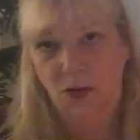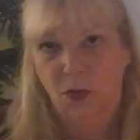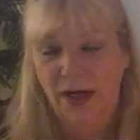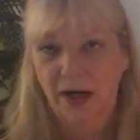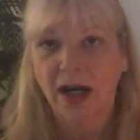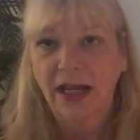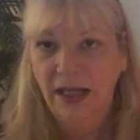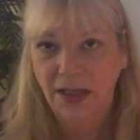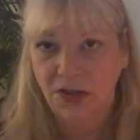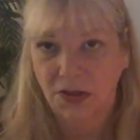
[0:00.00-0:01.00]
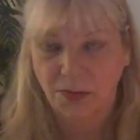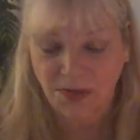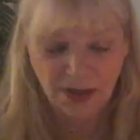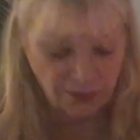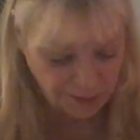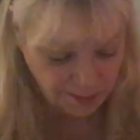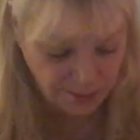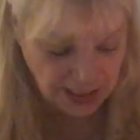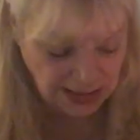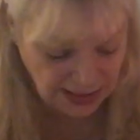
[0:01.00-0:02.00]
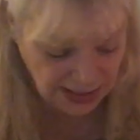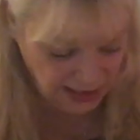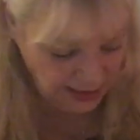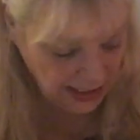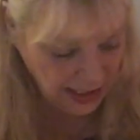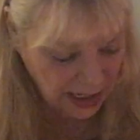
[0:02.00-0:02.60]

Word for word: where in terms of making